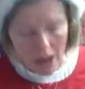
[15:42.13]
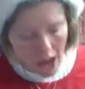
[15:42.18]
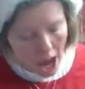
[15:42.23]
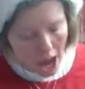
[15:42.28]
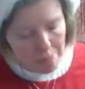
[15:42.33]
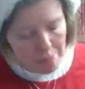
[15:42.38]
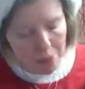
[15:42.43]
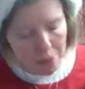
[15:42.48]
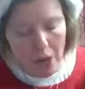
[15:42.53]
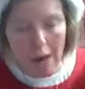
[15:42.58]

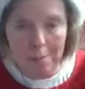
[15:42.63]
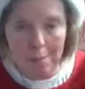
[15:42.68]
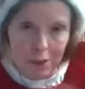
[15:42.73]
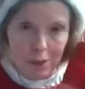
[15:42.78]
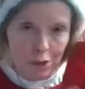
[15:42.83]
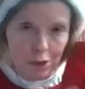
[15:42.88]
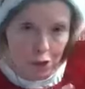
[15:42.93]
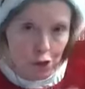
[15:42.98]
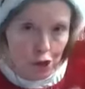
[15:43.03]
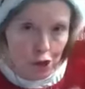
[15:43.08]
I
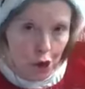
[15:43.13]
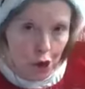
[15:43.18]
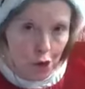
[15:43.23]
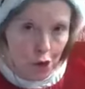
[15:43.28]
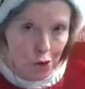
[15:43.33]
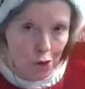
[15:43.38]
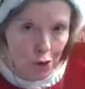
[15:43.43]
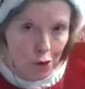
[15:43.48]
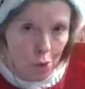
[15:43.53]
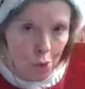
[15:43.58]
promised to
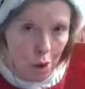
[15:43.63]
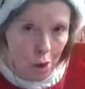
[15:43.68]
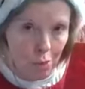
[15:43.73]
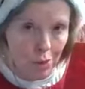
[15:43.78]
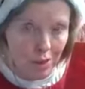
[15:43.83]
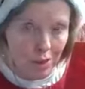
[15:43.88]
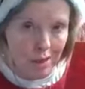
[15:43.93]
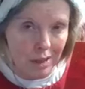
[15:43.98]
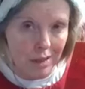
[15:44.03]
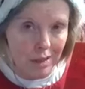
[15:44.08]
show you
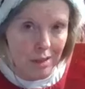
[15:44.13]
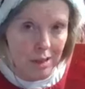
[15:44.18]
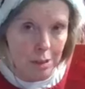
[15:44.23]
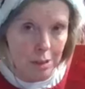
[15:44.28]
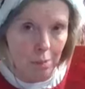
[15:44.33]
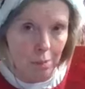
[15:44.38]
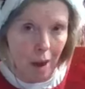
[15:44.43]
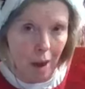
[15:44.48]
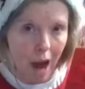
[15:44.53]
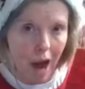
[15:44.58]
what was in
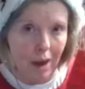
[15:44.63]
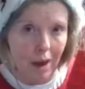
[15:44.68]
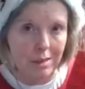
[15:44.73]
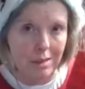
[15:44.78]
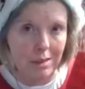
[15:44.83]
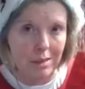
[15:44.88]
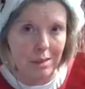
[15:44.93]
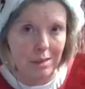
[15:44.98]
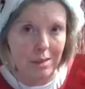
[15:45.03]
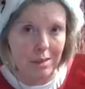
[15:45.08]
this
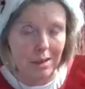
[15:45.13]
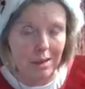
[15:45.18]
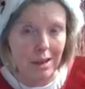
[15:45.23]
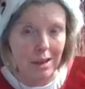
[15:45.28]
box.